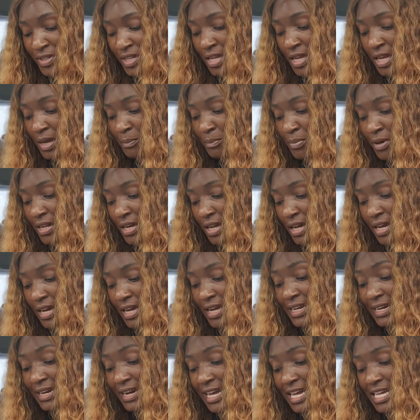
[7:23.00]
But
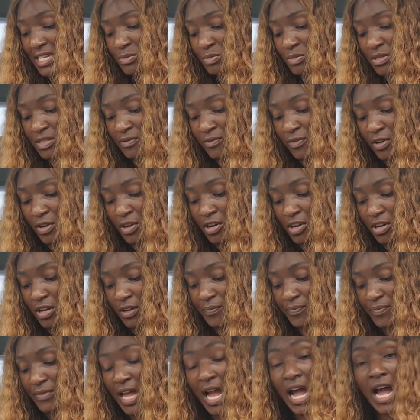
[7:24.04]
in last week's vlog,
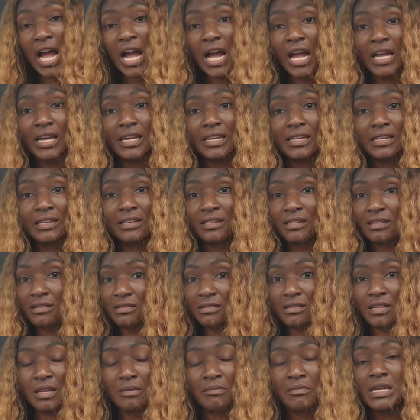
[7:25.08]
I
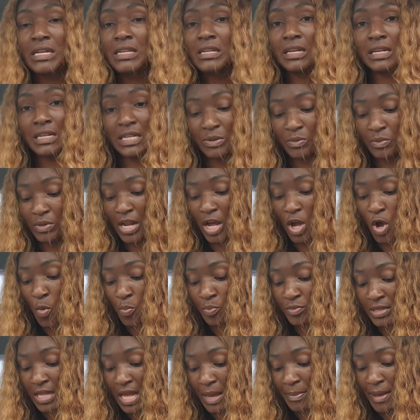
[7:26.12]
immediately, when I
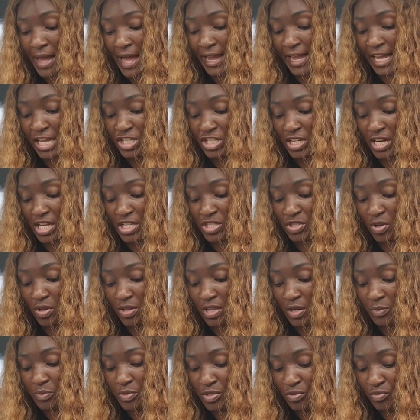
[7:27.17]
opened that package and I saw that
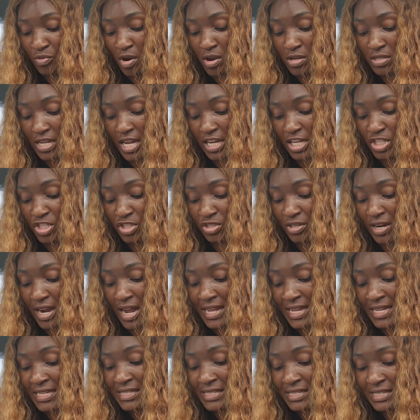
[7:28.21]
it was the wrong texture, I
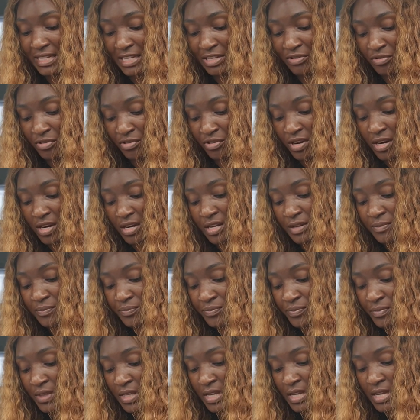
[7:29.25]
instantly regretted it.
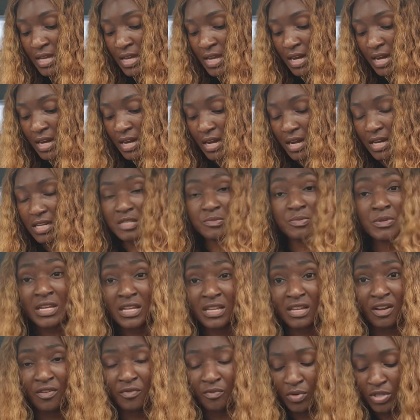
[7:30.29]

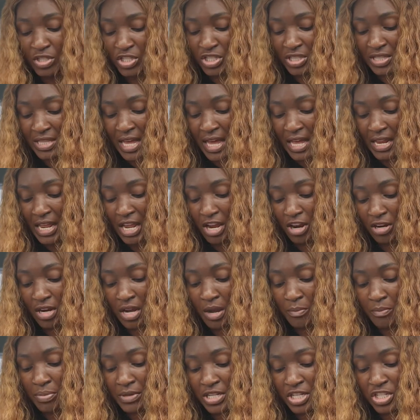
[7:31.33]
Speaking of which, that hair
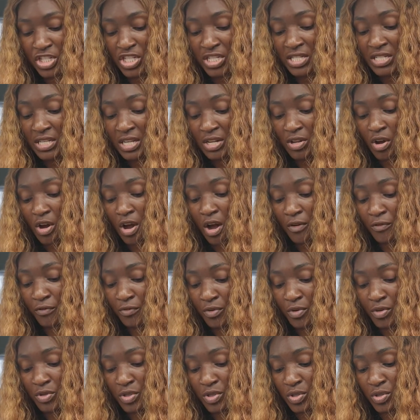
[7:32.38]
company, she did
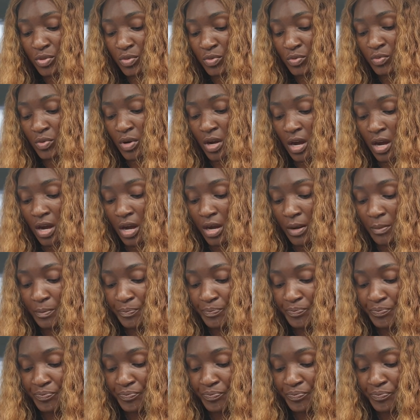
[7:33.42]
offer to,